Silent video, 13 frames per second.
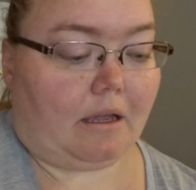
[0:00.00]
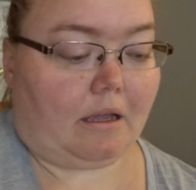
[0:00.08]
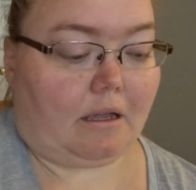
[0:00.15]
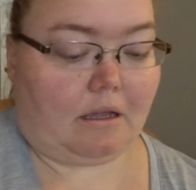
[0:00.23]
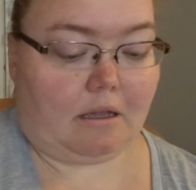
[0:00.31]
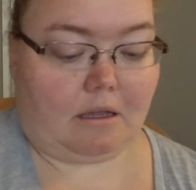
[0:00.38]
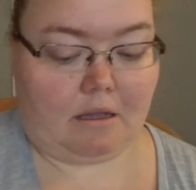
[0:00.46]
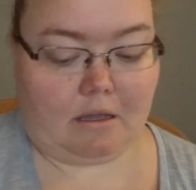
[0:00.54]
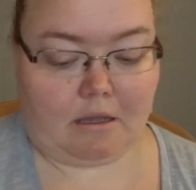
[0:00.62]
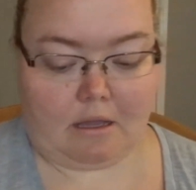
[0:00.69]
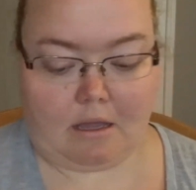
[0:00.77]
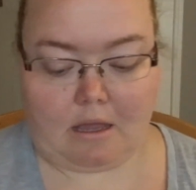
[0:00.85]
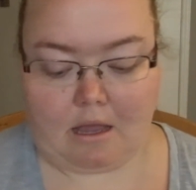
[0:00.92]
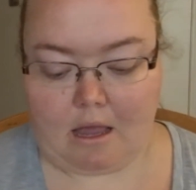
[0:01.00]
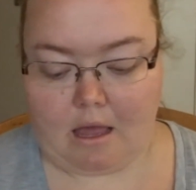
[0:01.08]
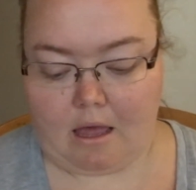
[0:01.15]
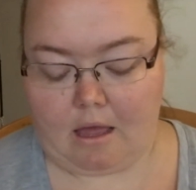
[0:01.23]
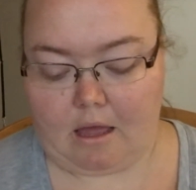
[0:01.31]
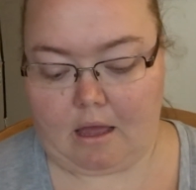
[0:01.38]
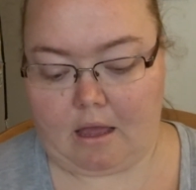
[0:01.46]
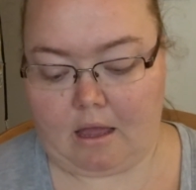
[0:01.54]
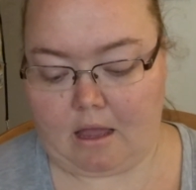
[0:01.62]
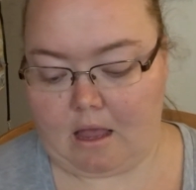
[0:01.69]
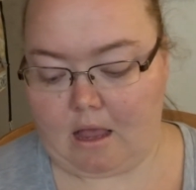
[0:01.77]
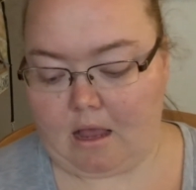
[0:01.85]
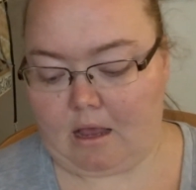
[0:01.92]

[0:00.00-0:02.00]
Nobody speaks.